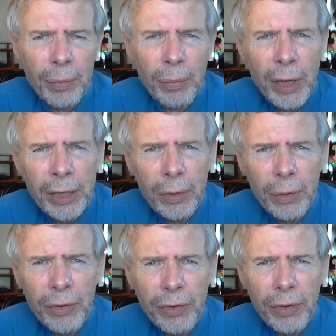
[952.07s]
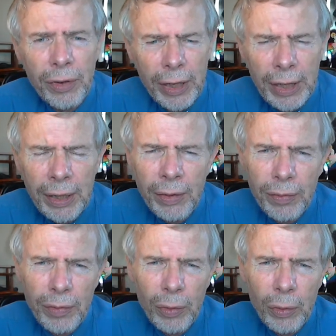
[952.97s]
Michael's today
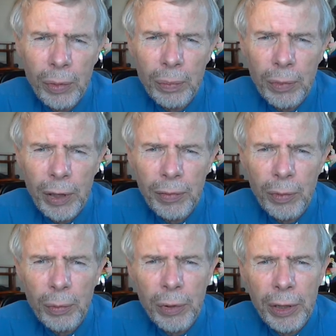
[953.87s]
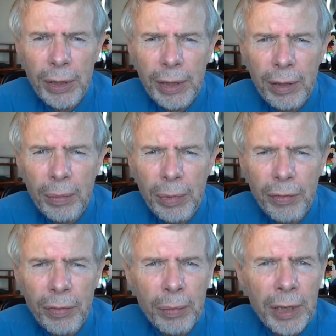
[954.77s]
for private prayer. That'll be
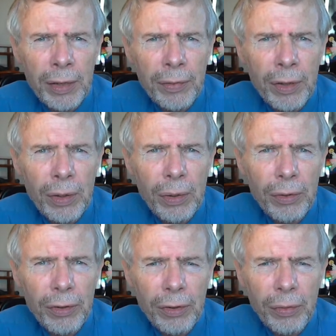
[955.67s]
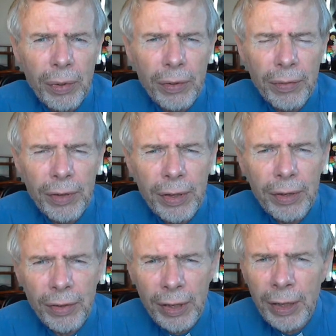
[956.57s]
from 11 o'clock till
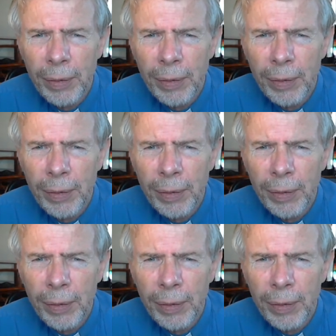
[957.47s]
12:30.